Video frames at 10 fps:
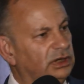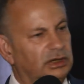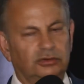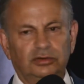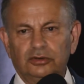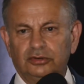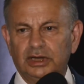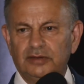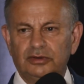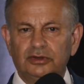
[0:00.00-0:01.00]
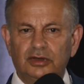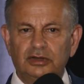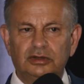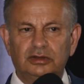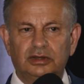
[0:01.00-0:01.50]
you know, Churchill even
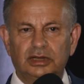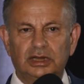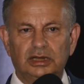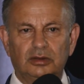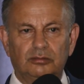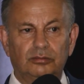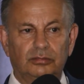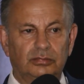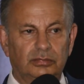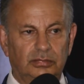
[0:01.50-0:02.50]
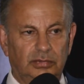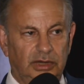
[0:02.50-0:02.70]
attended the, um,